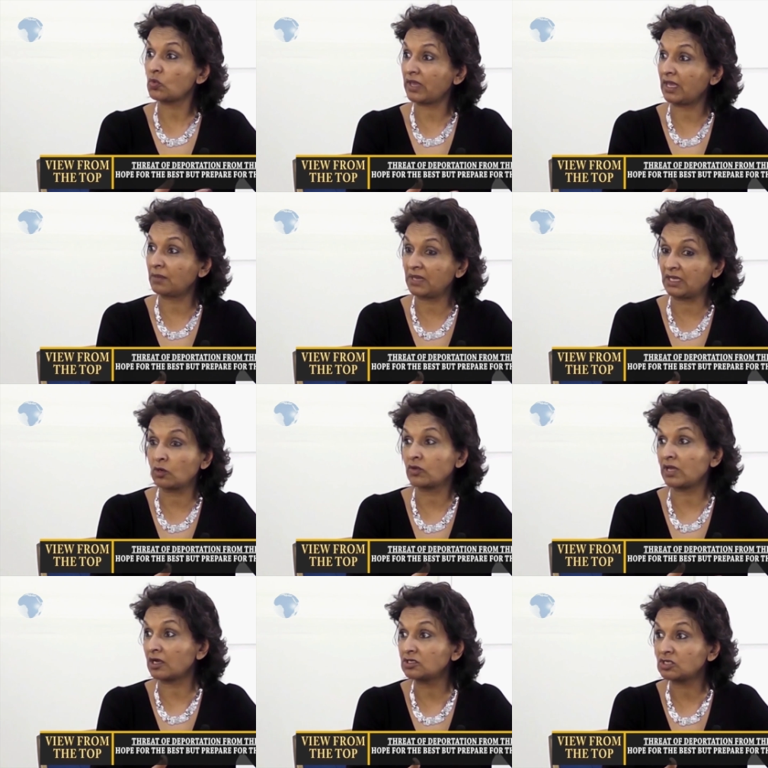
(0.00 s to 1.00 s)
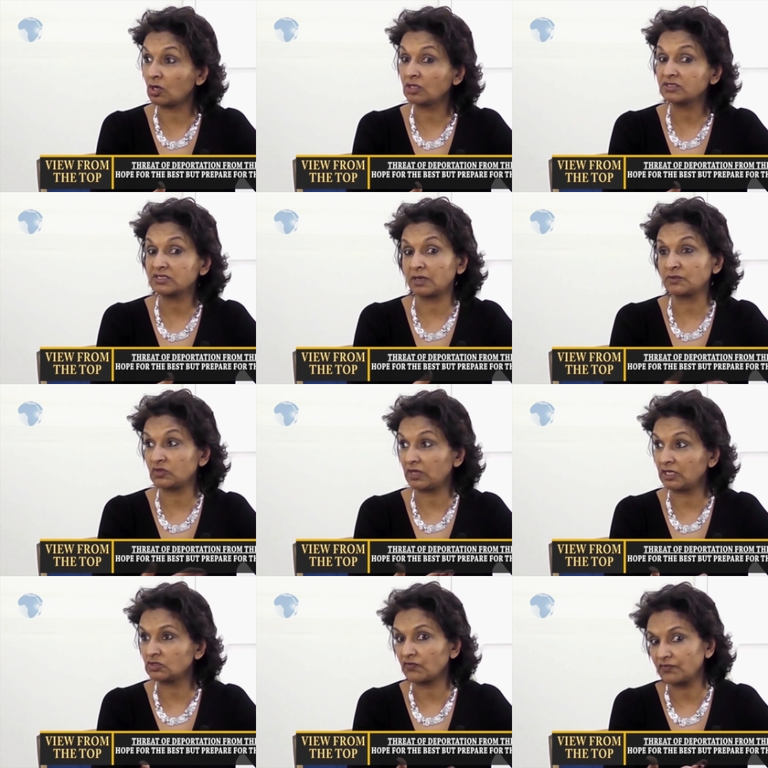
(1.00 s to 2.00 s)
who came in, or young adults up to the
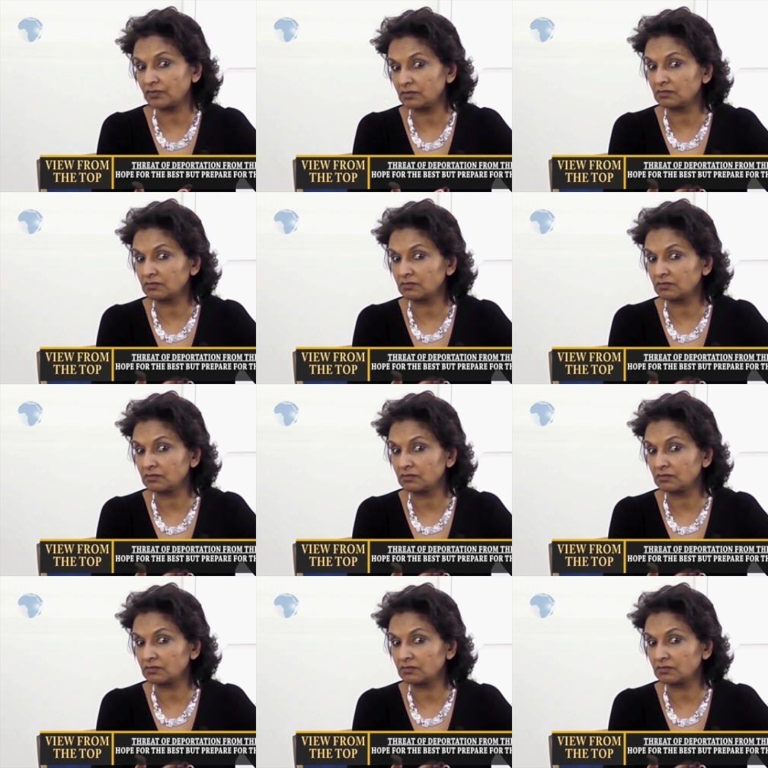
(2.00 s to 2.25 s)
age of